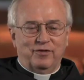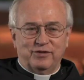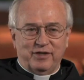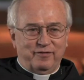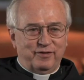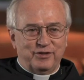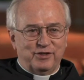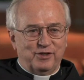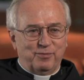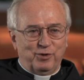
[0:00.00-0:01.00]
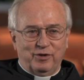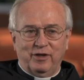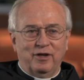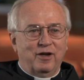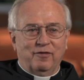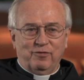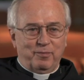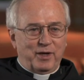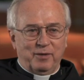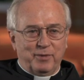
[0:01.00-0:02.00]
of the Saint Vincent community
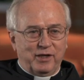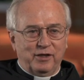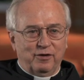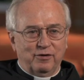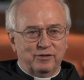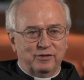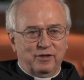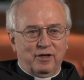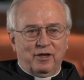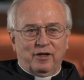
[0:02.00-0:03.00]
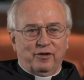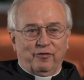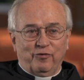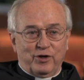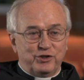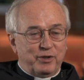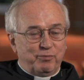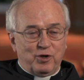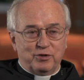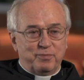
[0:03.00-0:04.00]
for many, many years. Their
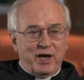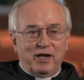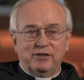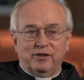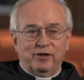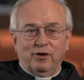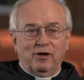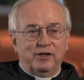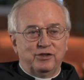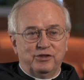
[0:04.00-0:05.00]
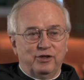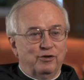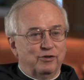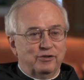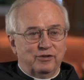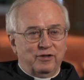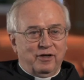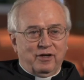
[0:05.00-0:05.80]
friendship goes back to the earliest years.